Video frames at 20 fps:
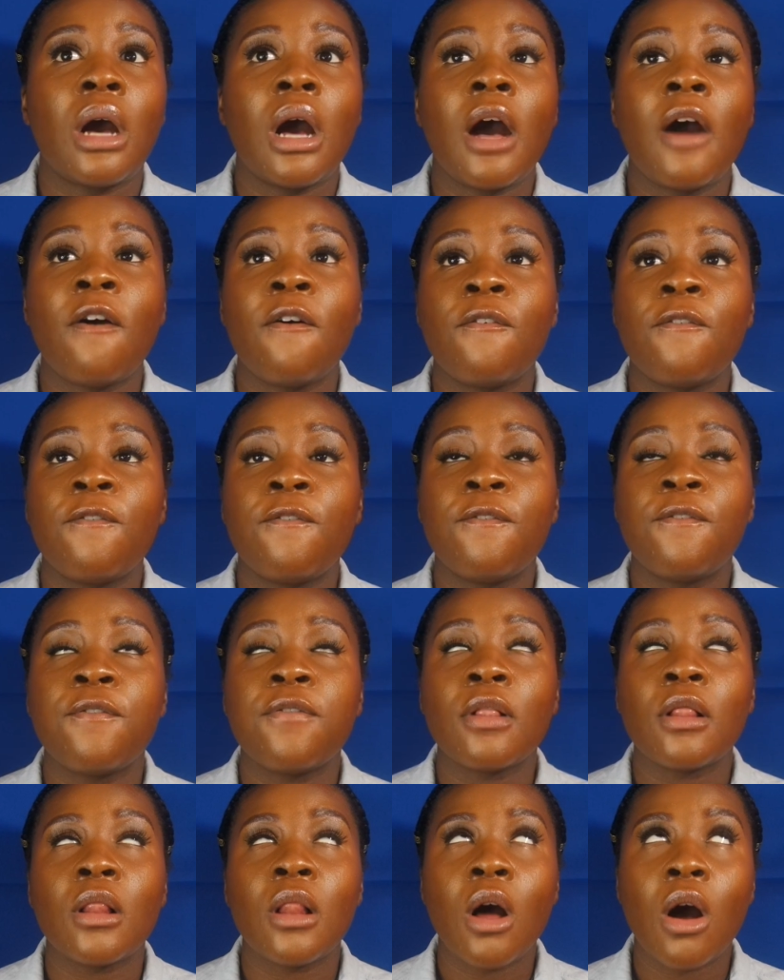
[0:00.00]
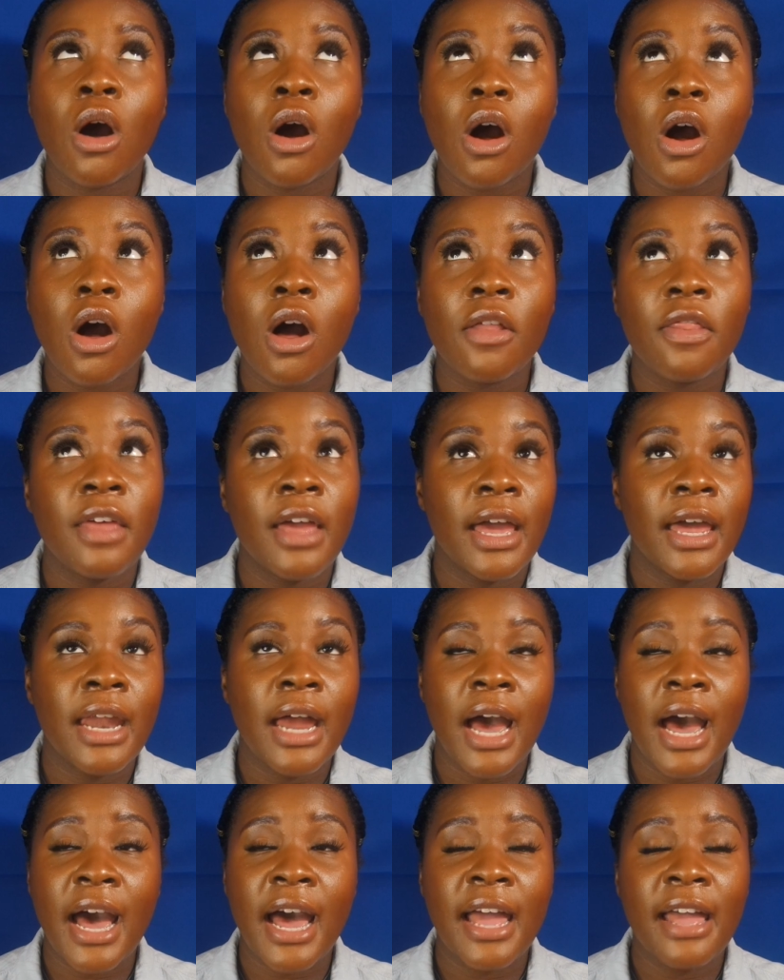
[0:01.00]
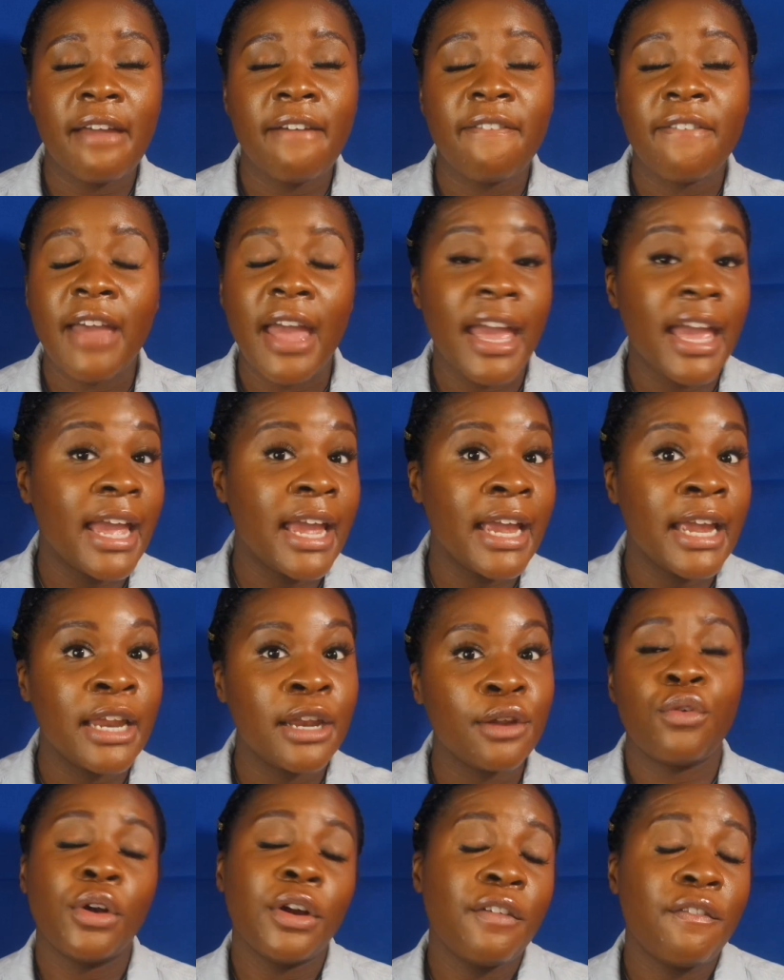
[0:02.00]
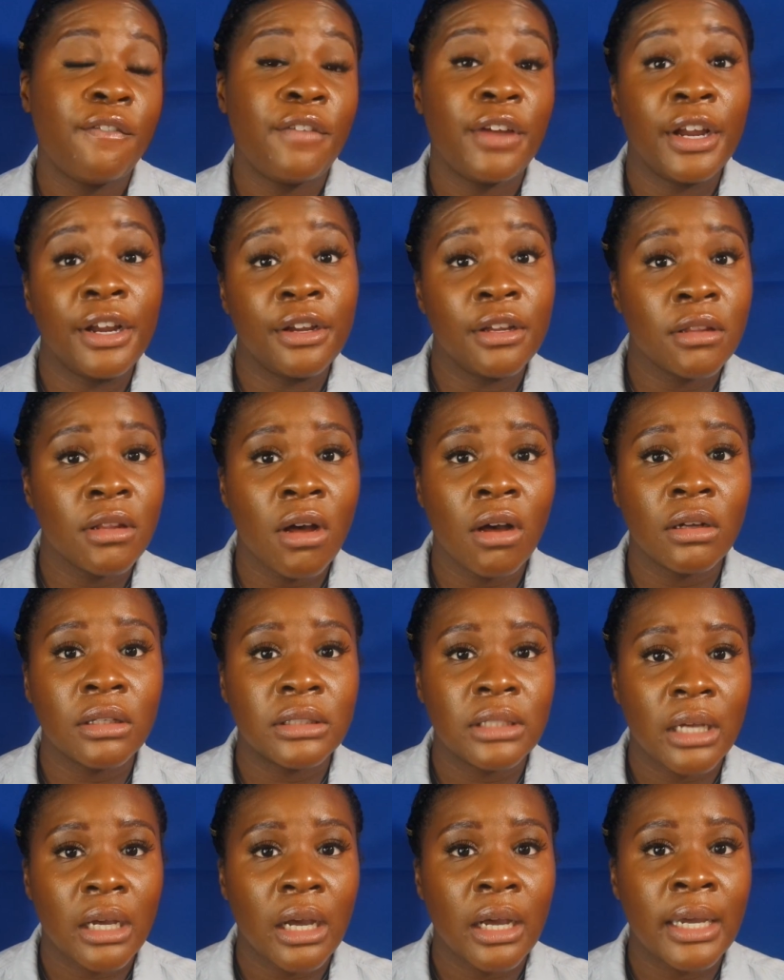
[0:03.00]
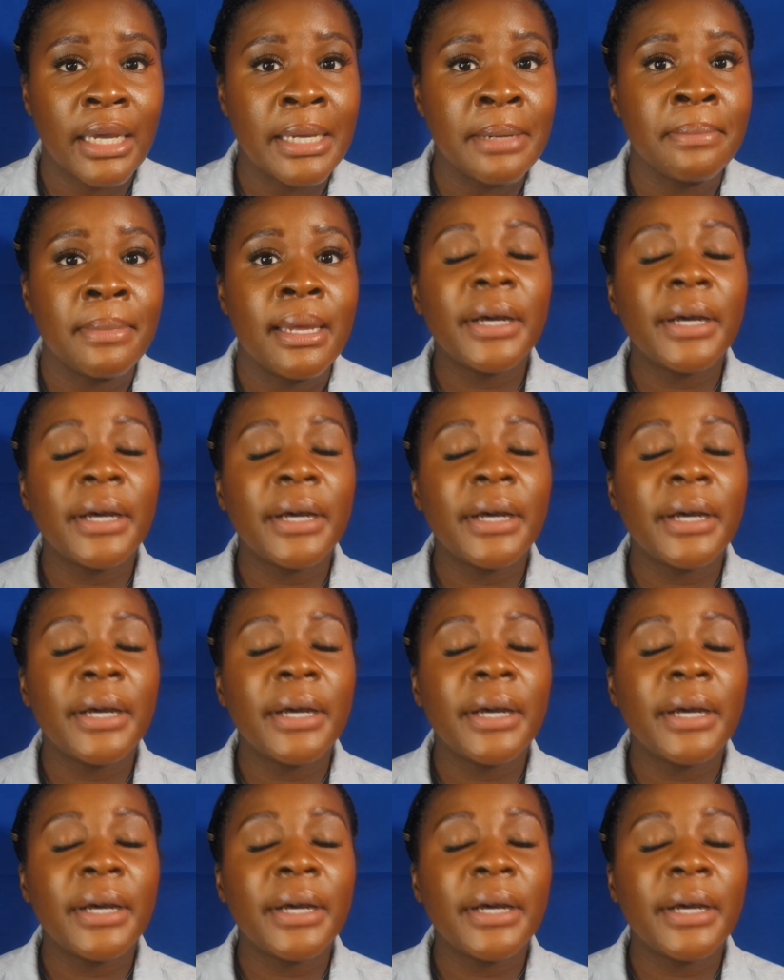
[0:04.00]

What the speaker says: a flaw that I have had for a very long time,